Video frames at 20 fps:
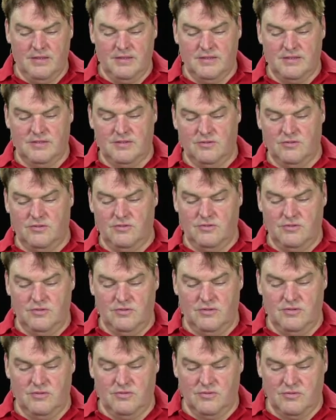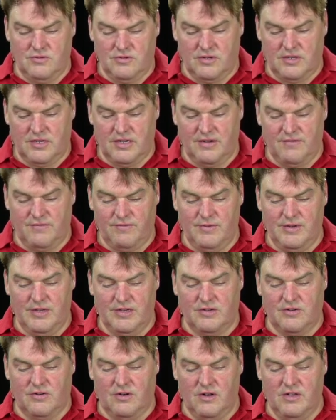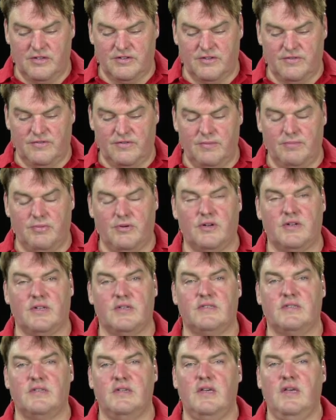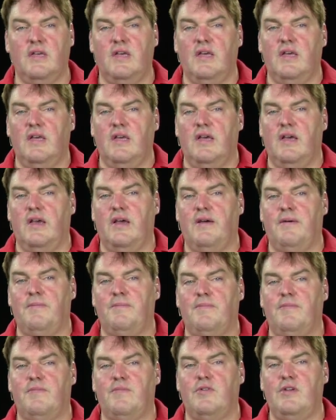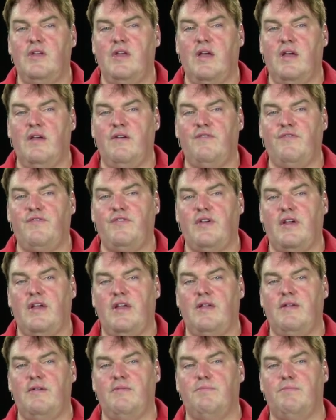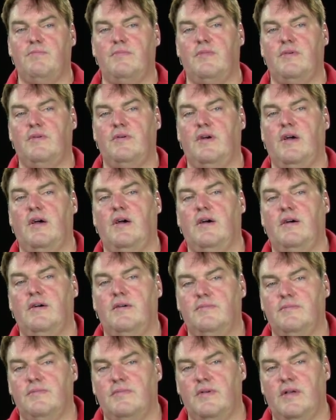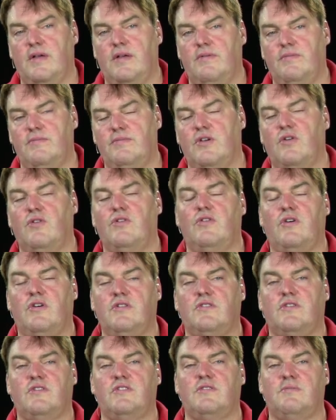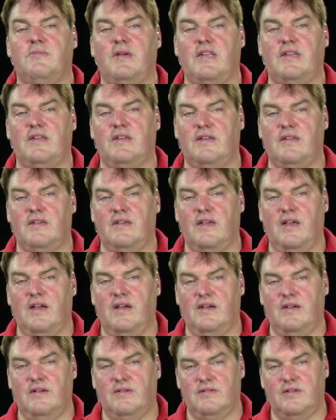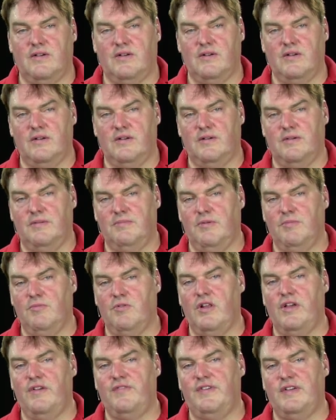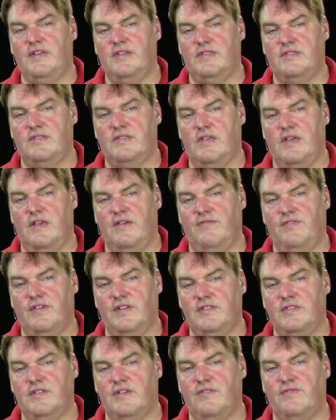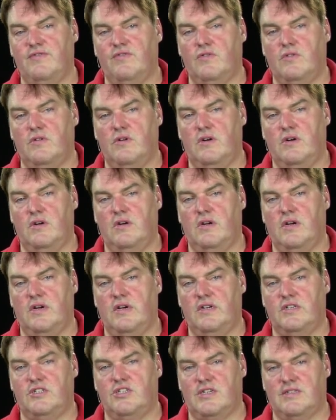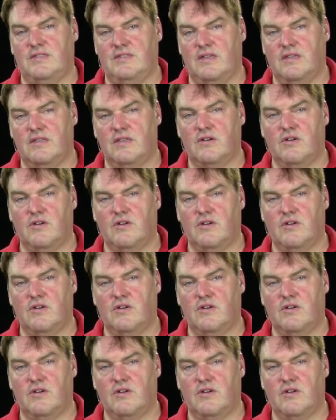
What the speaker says: So you do not have weird colors of reporters. We have a no, not automatically. mimoLive has a filter for adjusting the